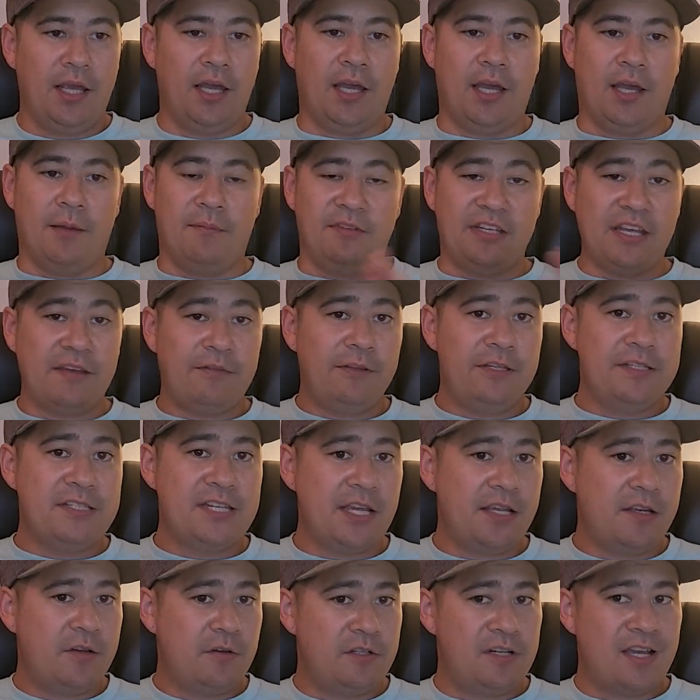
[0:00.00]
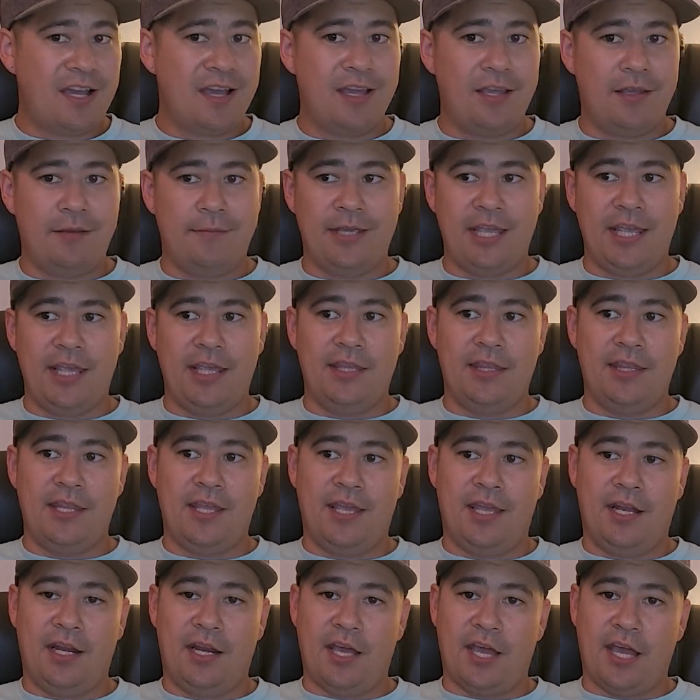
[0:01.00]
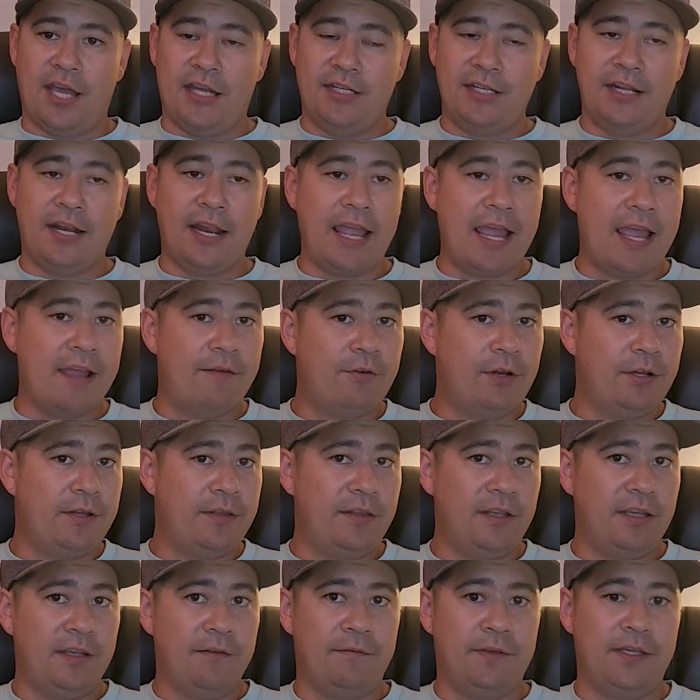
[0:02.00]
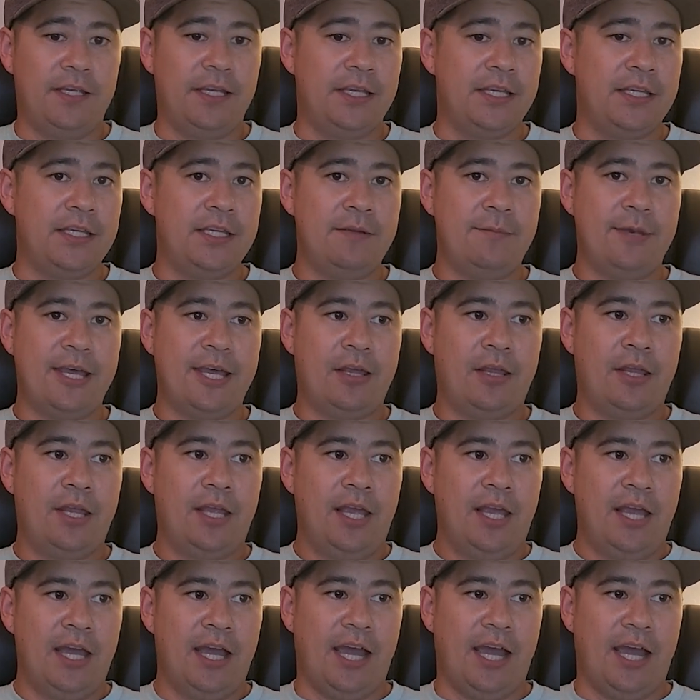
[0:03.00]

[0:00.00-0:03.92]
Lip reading: Definitely take your time, and then I did everything via email.